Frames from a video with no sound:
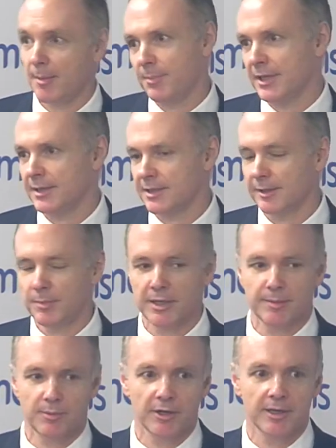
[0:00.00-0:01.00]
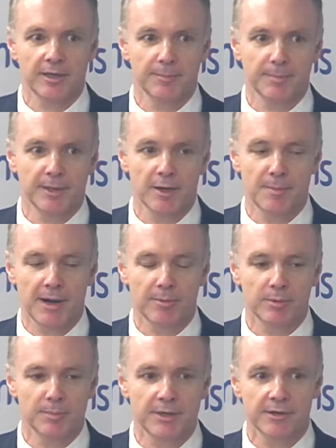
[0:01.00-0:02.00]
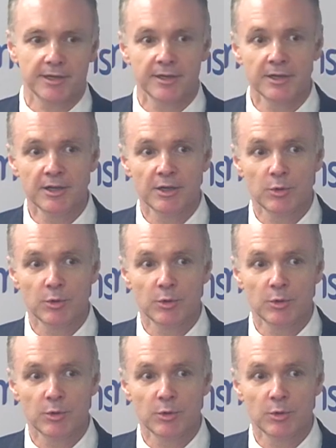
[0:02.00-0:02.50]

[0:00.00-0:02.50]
uh, PCP prior comparable period